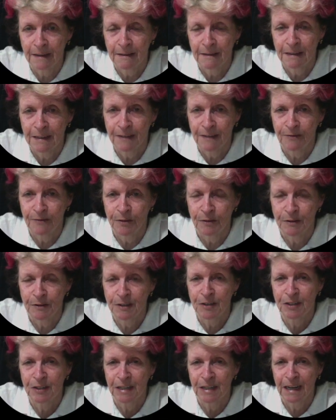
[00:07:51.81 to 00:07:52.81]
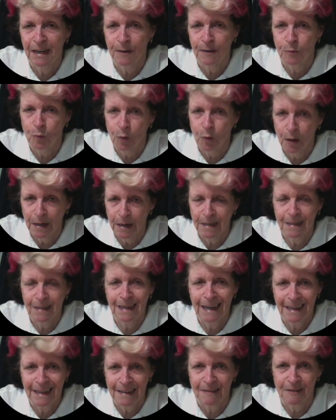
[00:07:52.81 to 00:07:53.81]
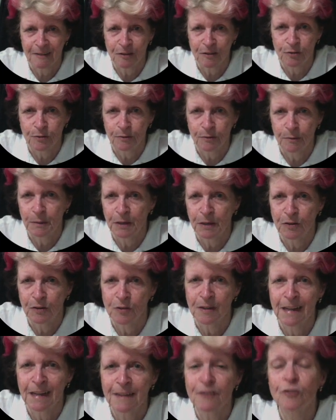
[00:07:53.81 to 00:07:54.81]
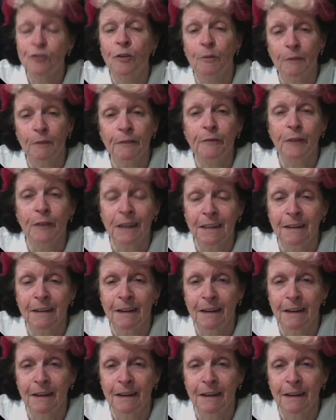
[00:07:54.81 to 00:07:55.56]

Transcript: this very stark white and the silver, because that's not reflected.